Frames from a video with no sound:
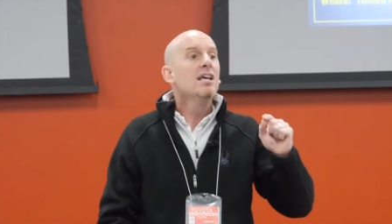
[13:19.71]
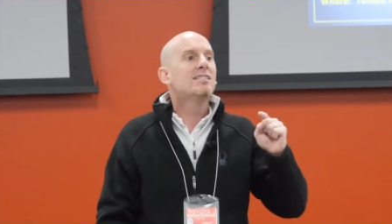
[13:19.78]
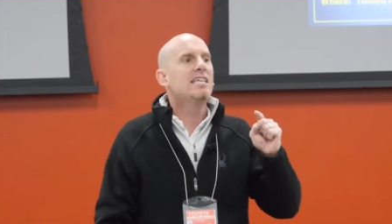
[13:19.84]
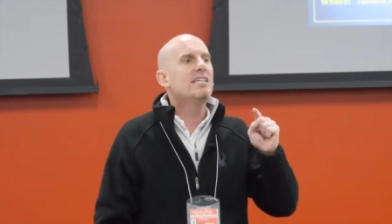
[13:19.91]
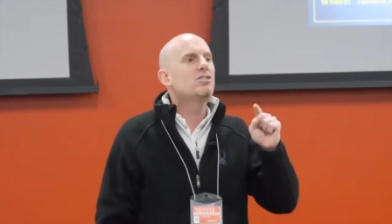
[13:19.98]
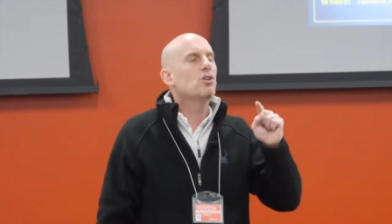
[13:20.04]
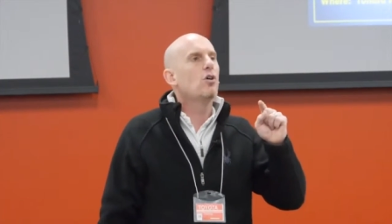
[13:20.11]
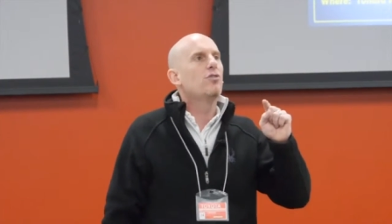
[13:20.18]

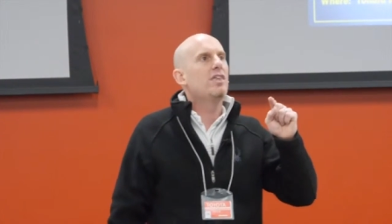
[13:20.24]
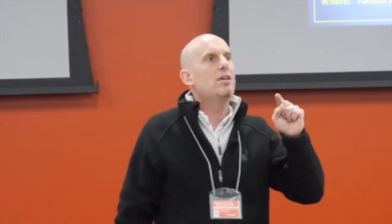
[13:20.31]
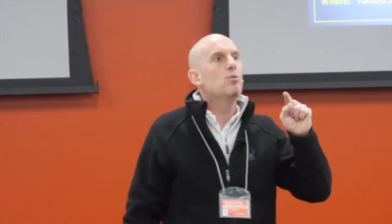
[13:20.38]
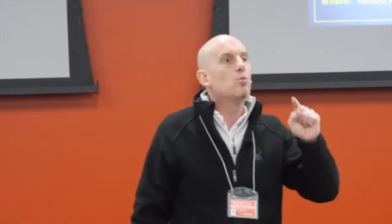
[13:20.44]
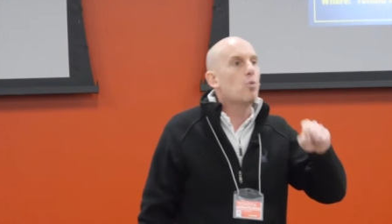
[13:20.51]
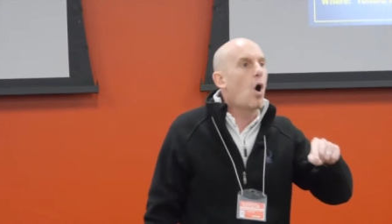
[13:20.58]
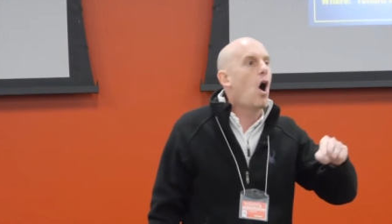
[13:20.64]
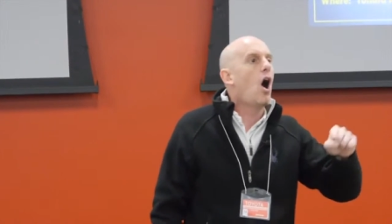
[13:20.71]
See, so the
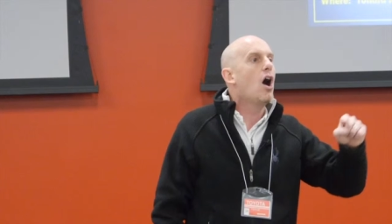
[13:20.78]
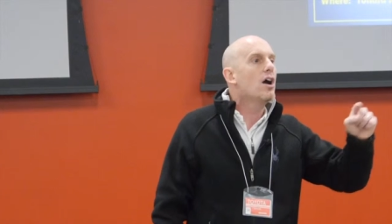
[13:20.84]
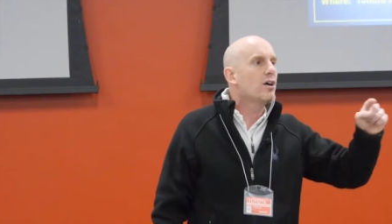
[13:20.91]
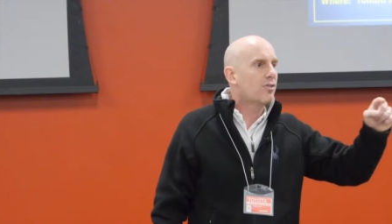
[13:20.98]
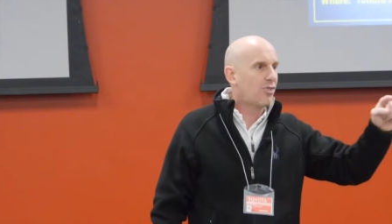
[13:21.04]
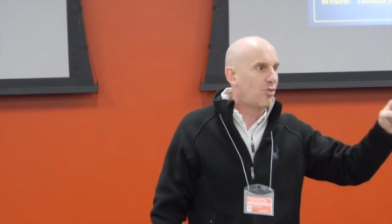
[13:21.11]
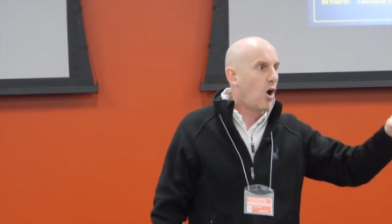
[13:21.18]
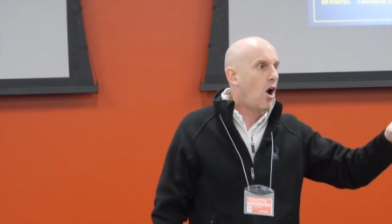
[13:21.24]

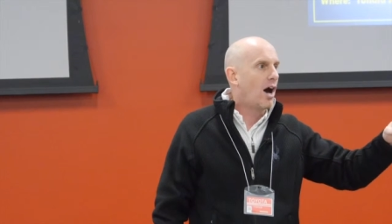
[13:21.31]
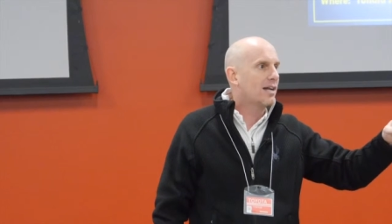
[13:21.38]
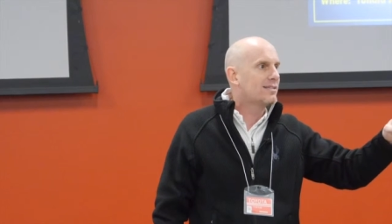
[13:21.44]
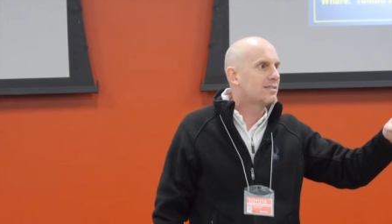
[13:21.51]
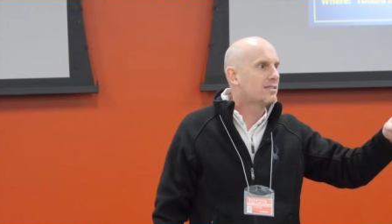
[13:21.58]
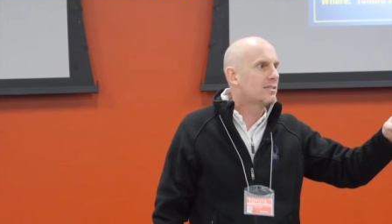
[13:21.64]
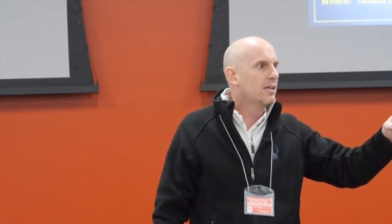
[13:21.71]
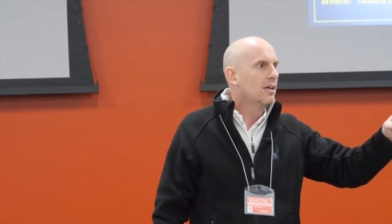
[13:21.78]
wrong
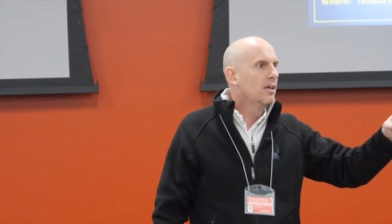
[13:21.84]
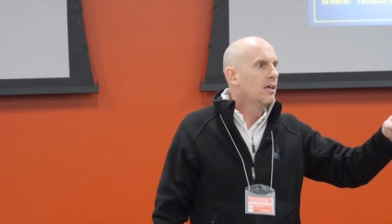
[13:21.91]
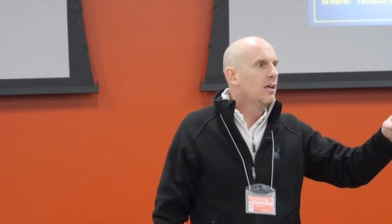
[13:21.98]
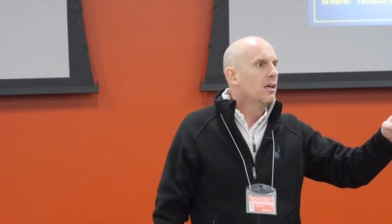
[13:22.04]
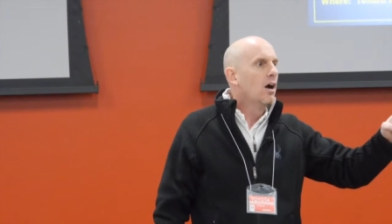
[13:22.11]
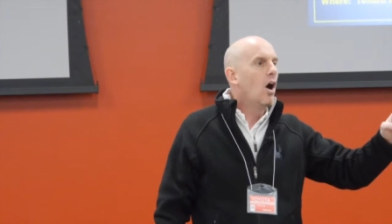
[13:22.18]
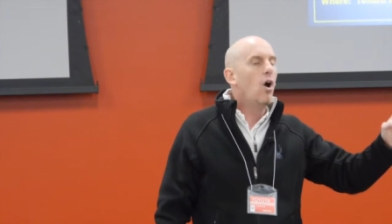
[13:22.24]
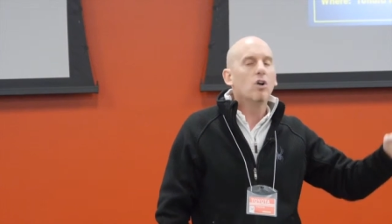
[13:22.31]
thoughts
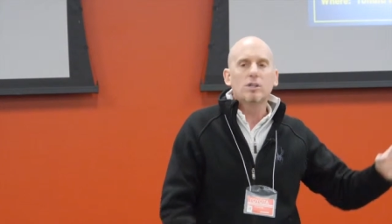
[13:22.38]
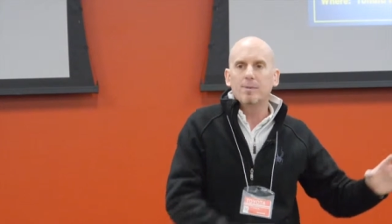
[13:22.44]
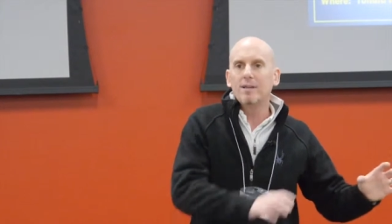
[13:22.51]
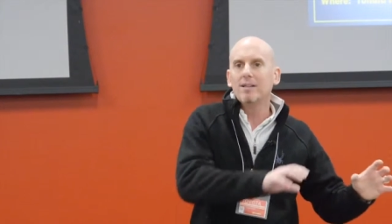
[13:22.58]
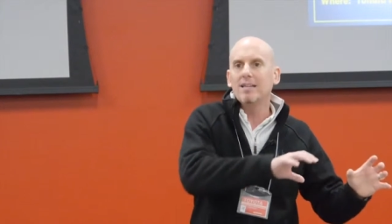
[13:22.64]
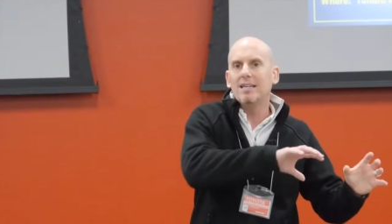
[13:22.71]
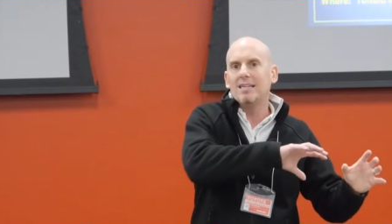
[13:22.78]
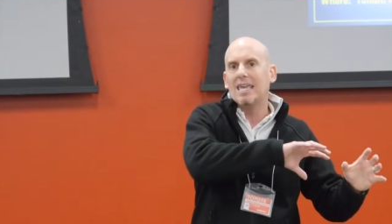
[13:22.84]

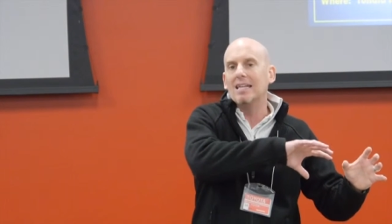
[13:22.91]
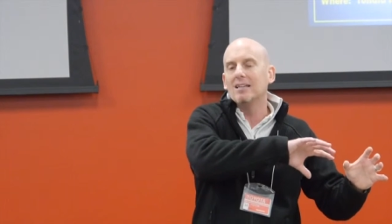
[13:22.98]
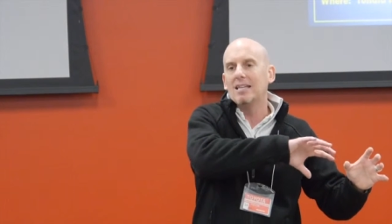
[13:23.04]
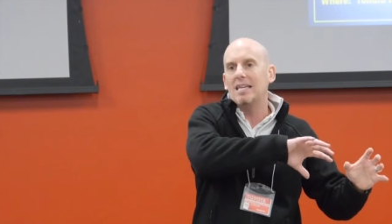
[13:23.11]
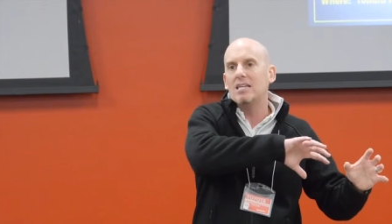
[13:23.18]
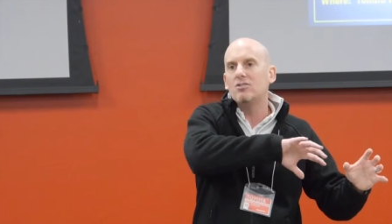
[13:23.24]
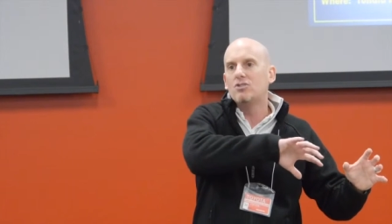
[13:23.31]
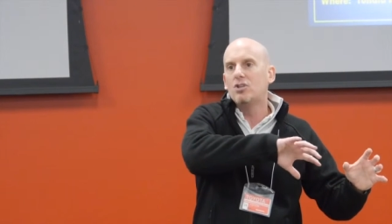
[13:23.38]
ultimately can
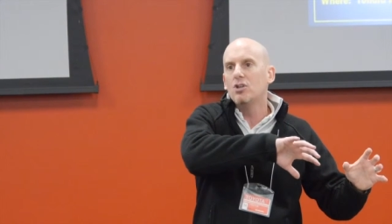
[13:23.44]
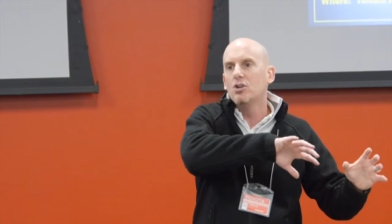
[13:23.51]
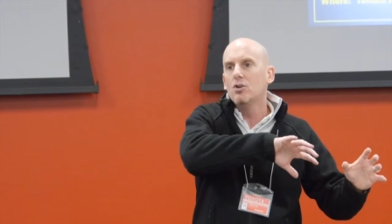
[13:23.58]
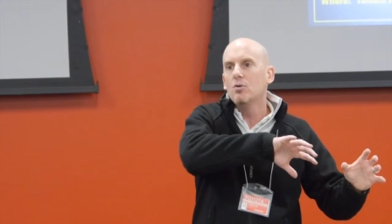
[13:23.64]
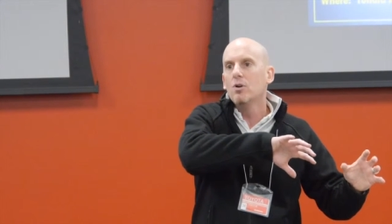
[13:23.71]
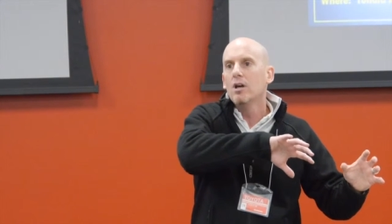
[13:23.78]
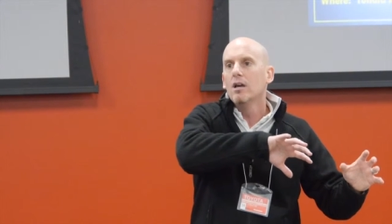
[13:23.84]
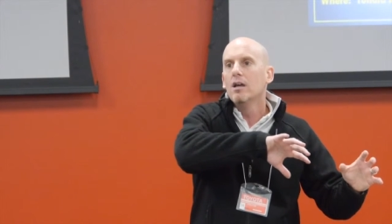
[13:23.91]
lead
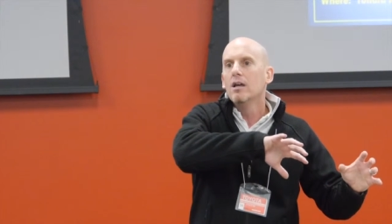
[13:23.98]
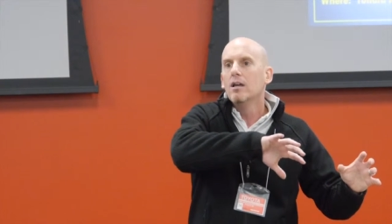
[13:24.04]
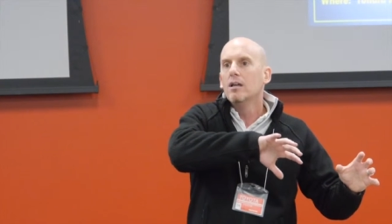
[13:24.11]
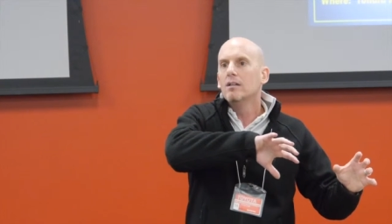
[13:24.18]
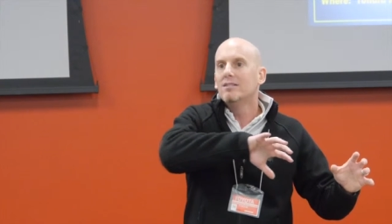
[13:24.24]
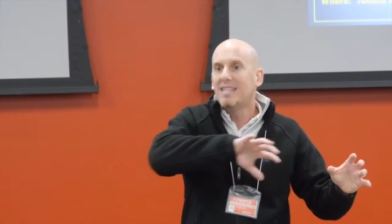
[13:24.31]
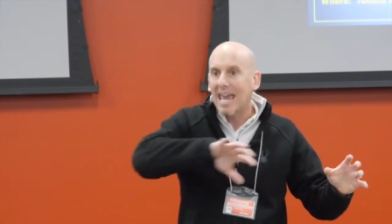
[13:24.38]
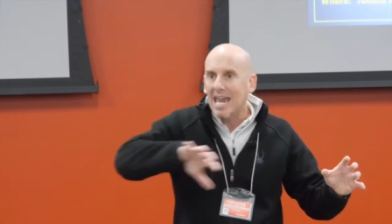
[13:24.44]
to
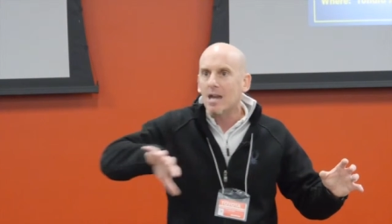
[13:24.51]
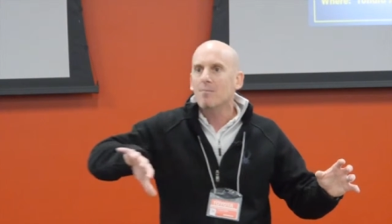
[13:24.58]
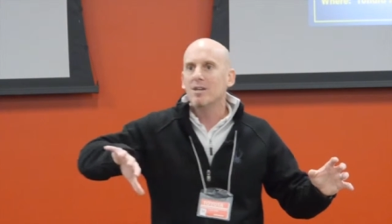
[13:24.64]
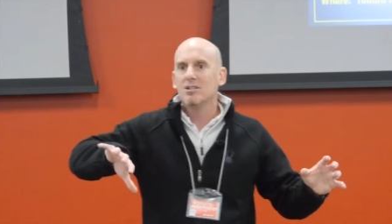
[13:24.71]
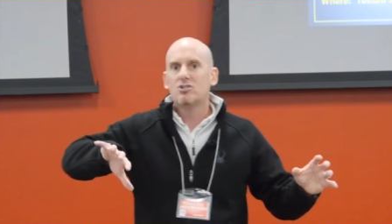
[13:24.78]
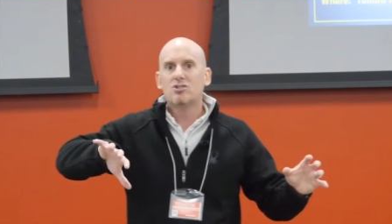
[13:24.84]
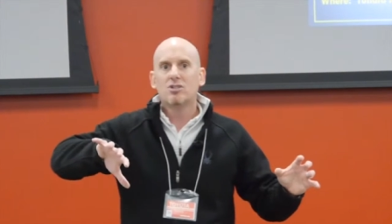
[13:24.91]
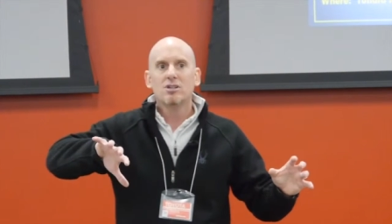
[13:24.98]

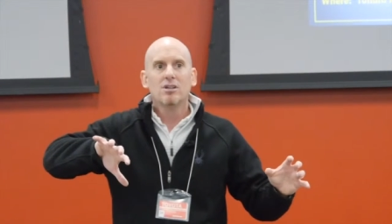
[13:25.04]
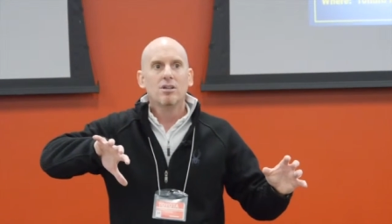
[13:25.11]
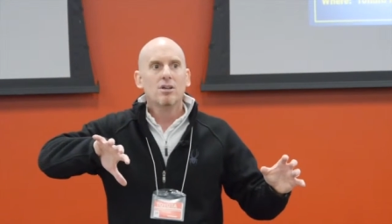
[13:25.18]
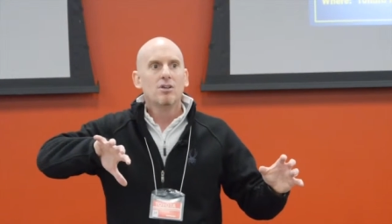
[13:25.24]
damage,